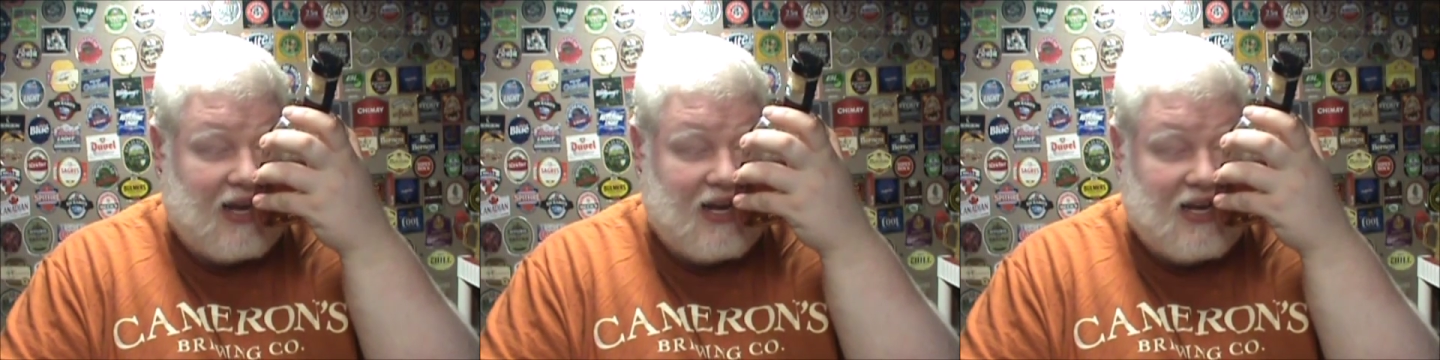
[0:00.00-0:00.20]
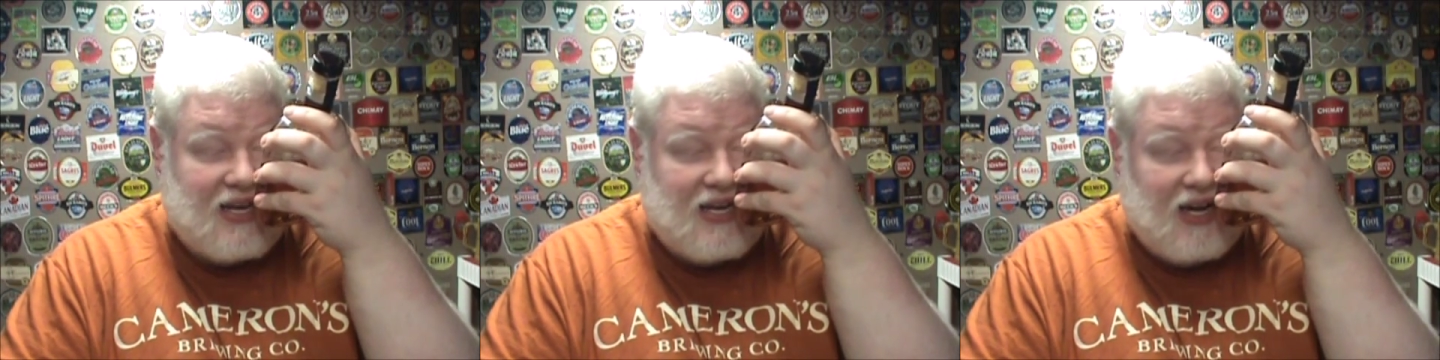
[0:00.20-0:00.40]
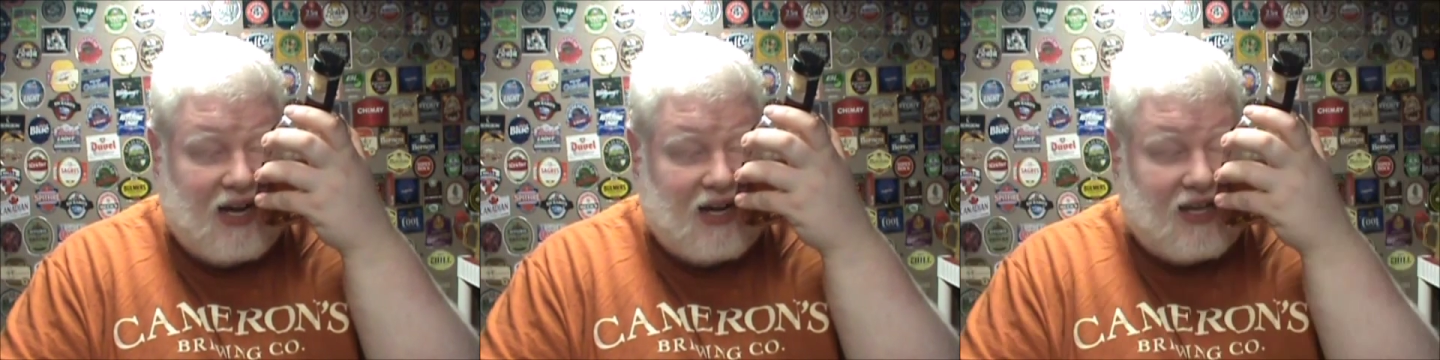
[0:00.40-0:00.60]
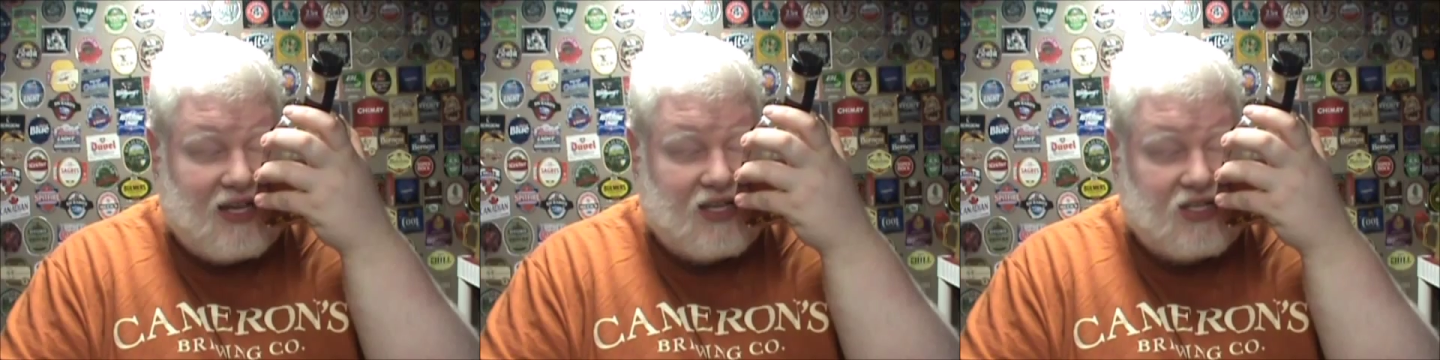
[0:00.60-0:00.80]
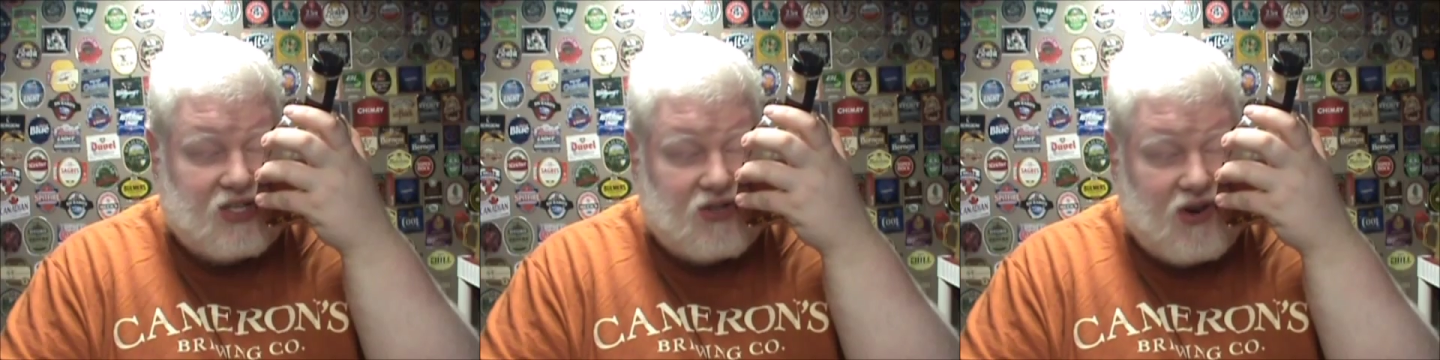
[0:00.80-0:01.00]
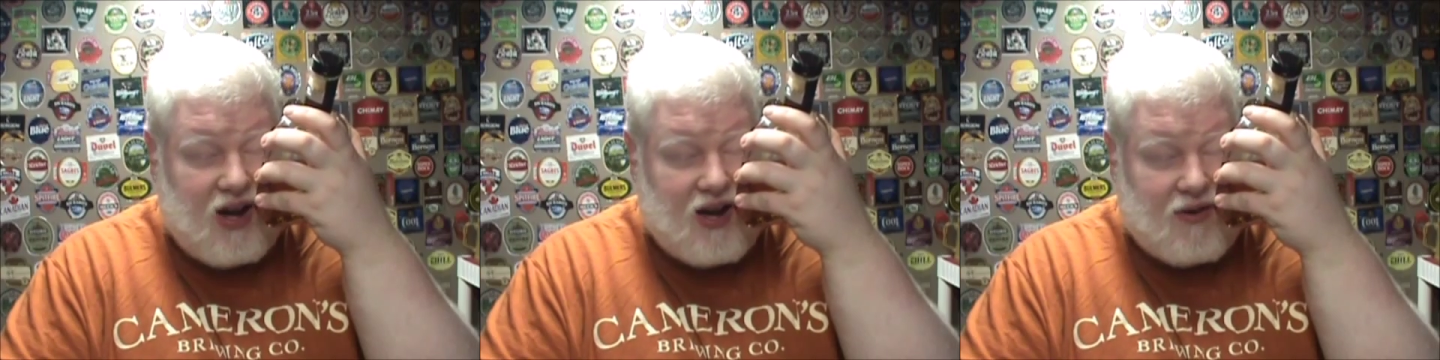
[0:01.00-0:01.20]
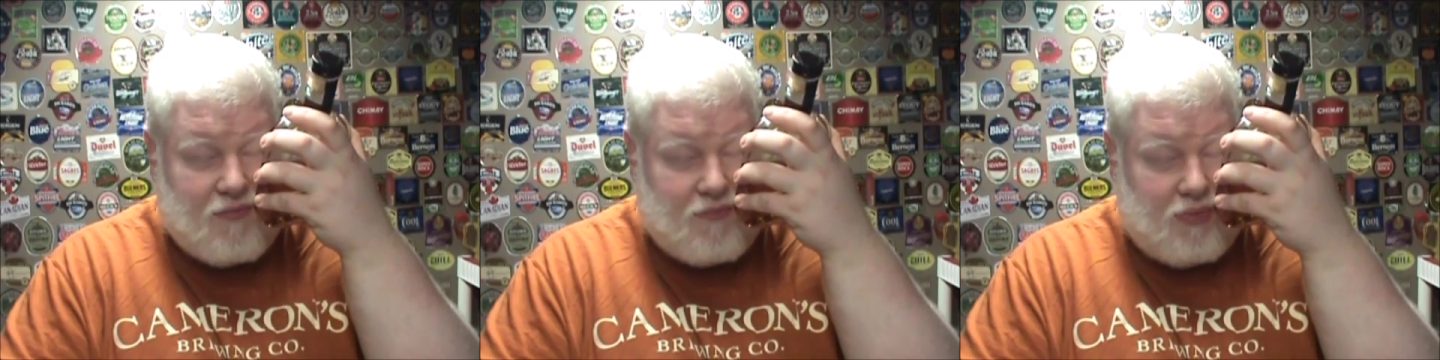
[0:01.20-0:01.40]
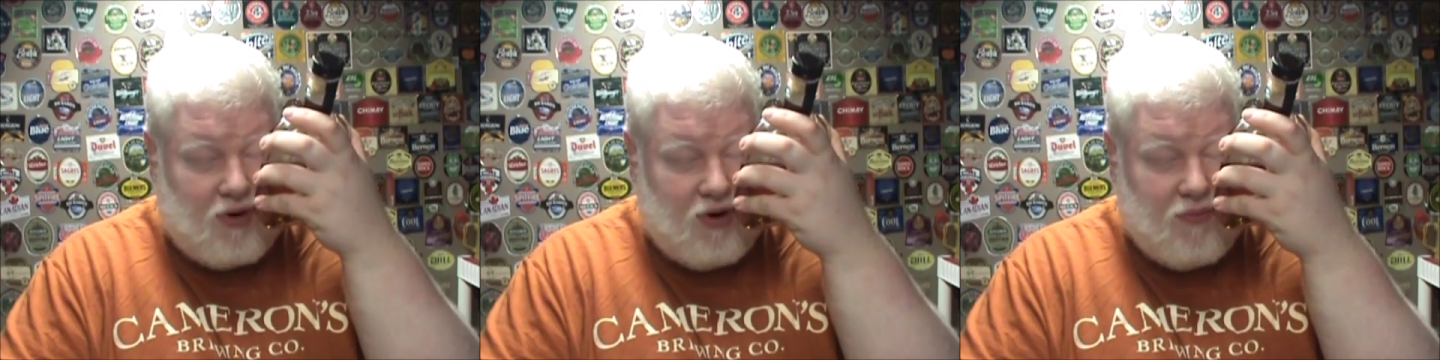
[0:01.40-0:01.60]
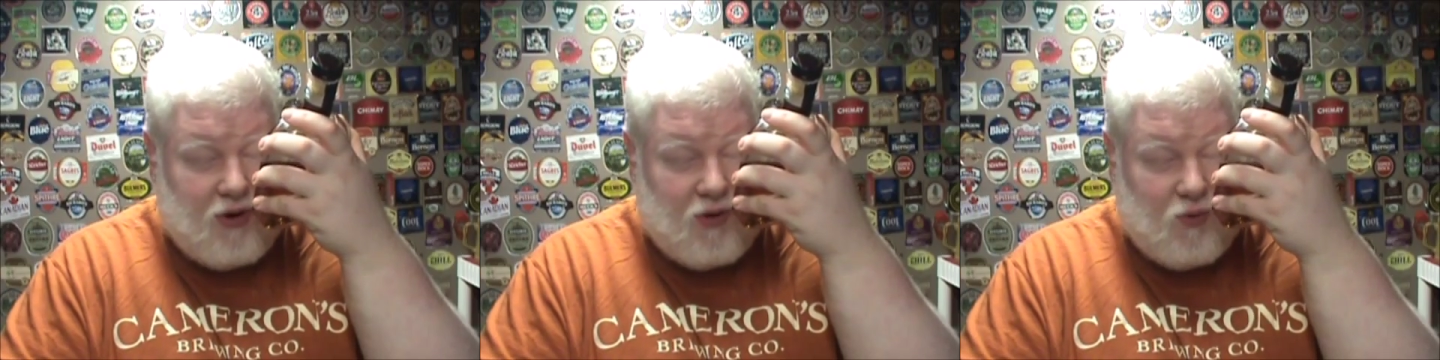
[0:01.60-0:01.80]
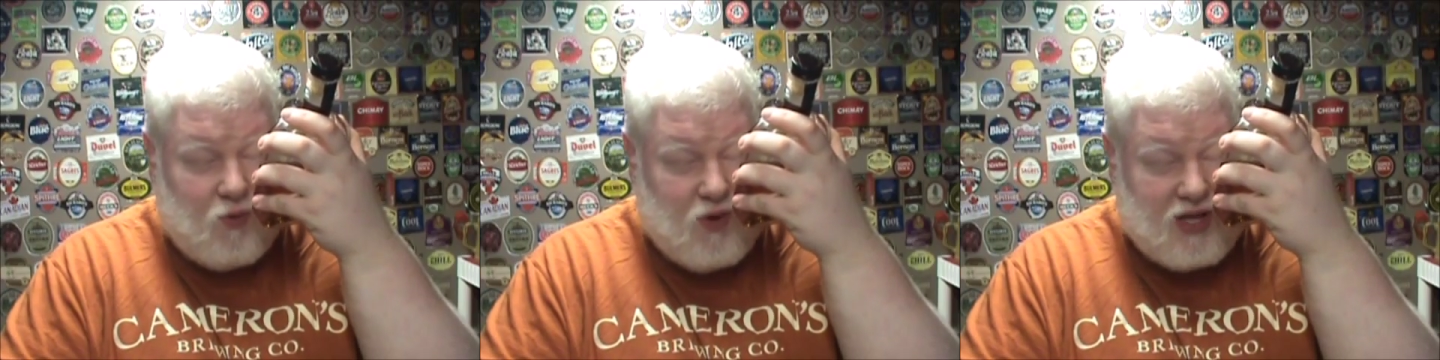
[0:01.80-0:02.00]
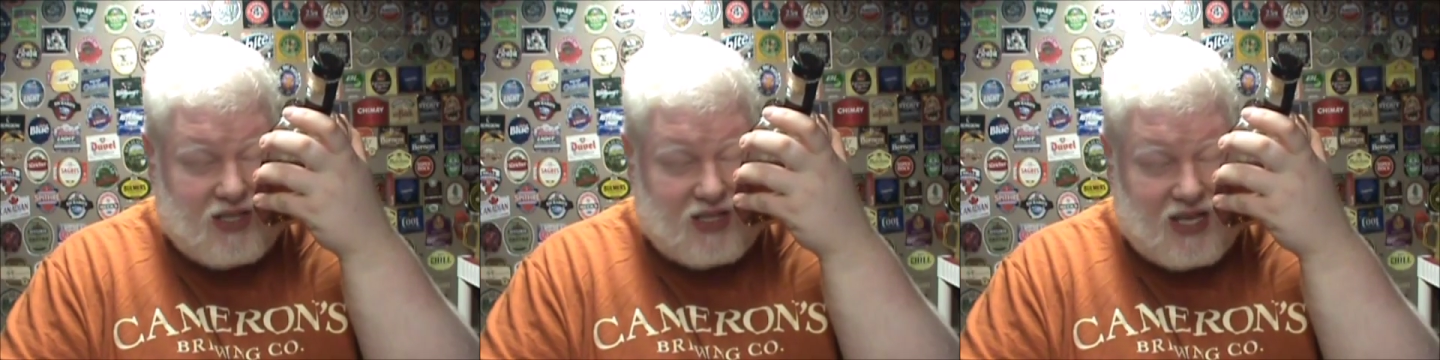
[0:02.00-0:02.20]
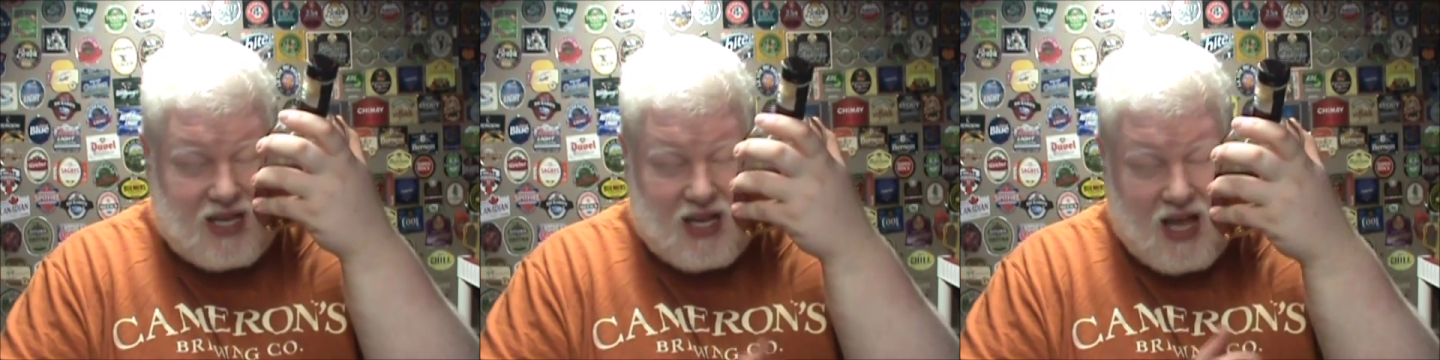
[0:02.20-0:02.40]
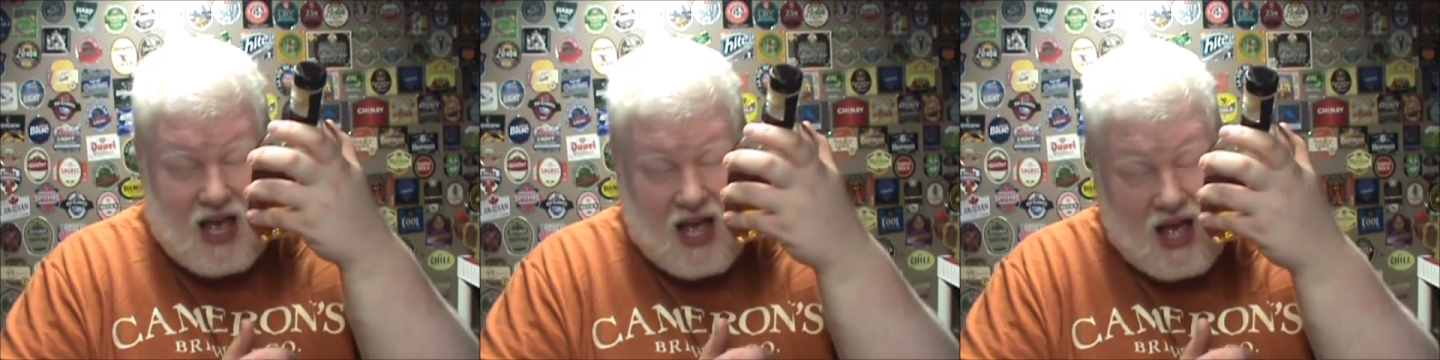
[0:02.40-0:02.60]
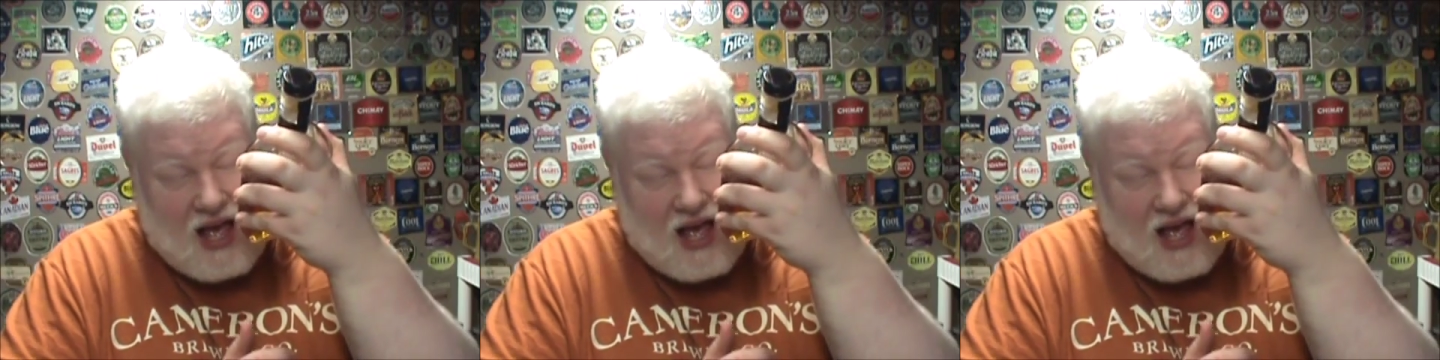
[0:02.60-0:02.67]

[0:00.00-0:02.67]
Kentucky Straight Bourbon Whiskey